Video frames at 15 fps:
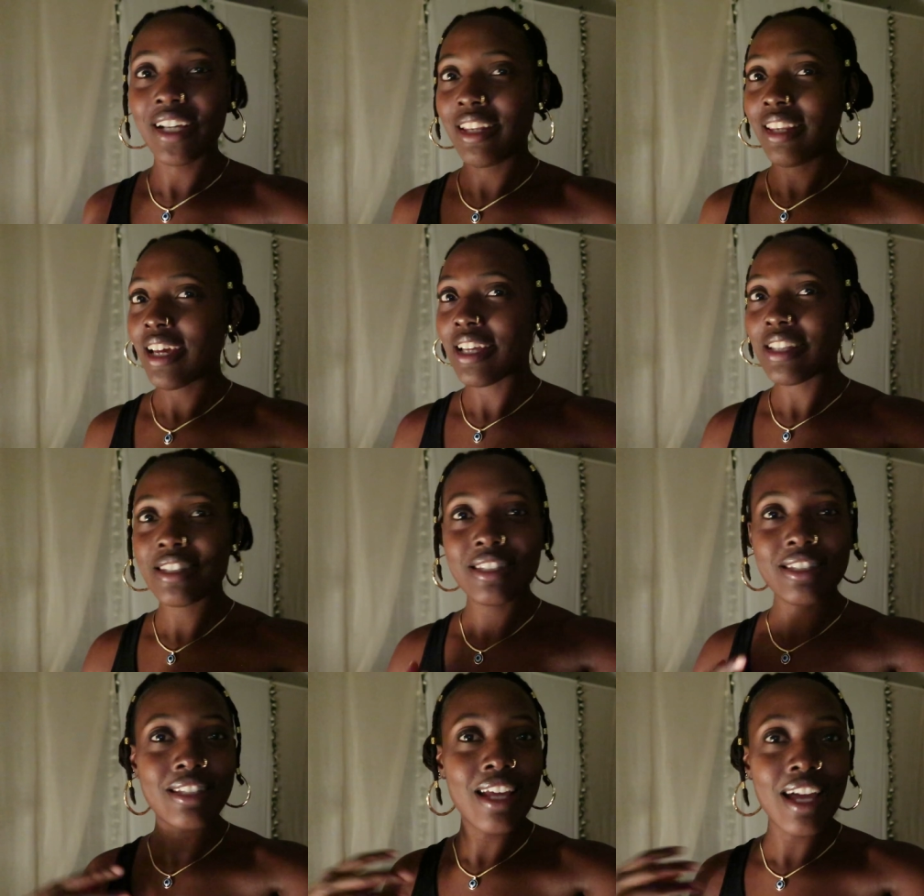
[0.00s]
A
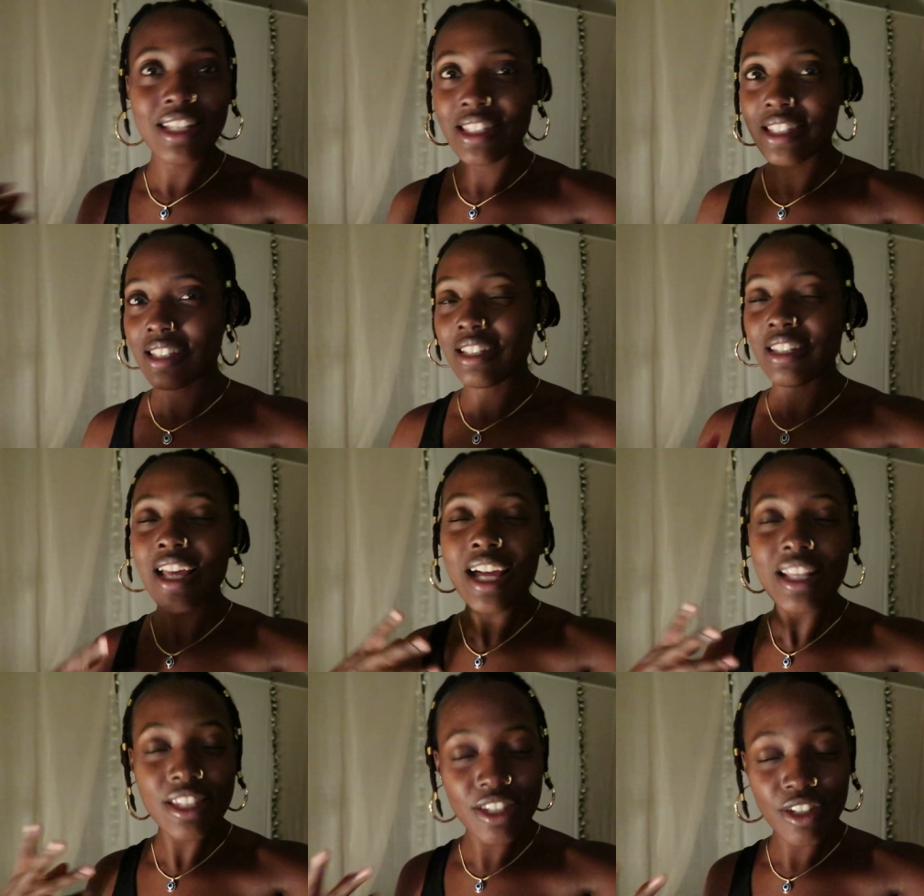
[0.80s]
lots, lots,
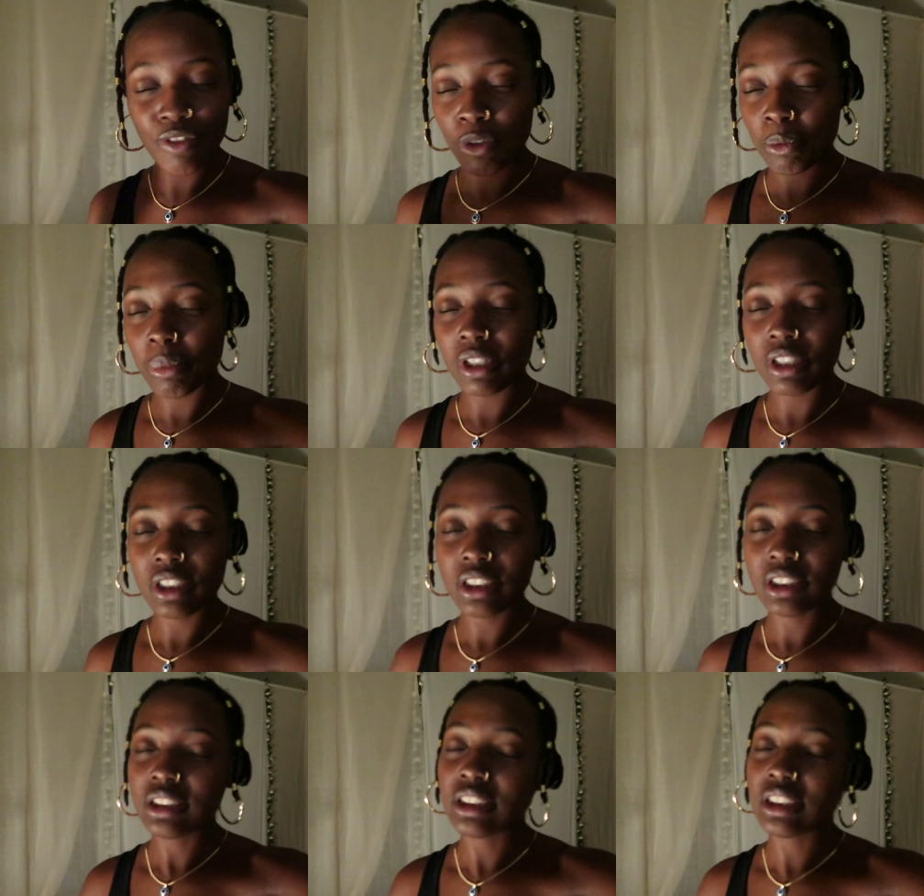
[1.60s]
lots of
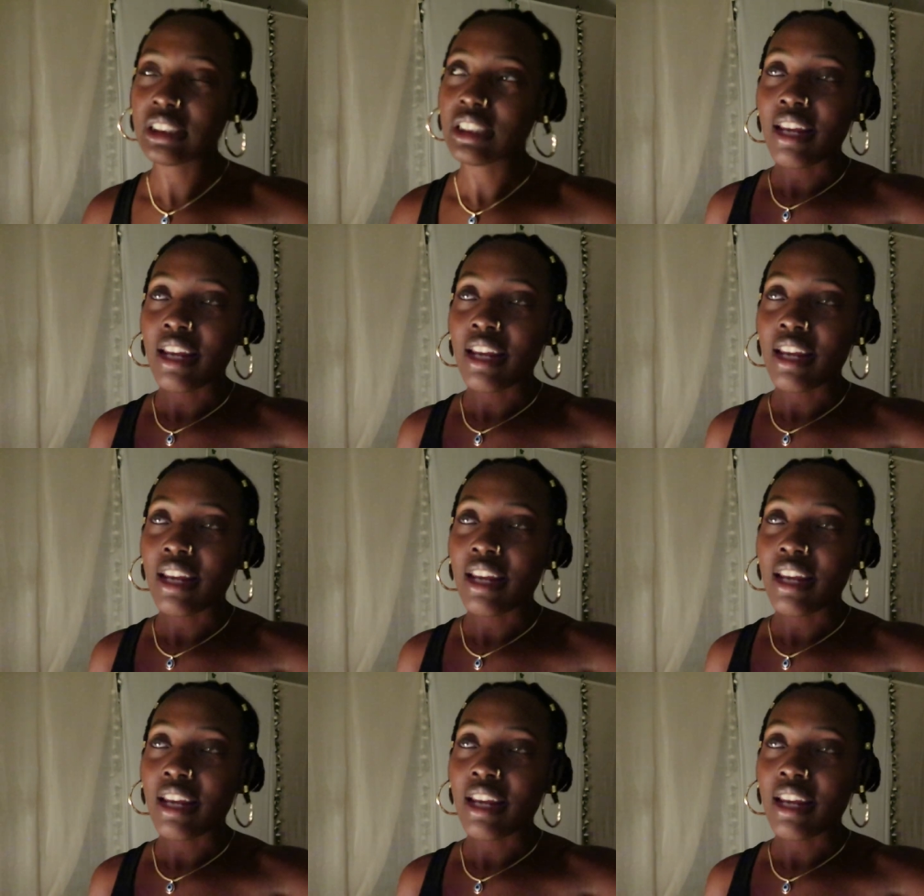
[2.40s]
abundance.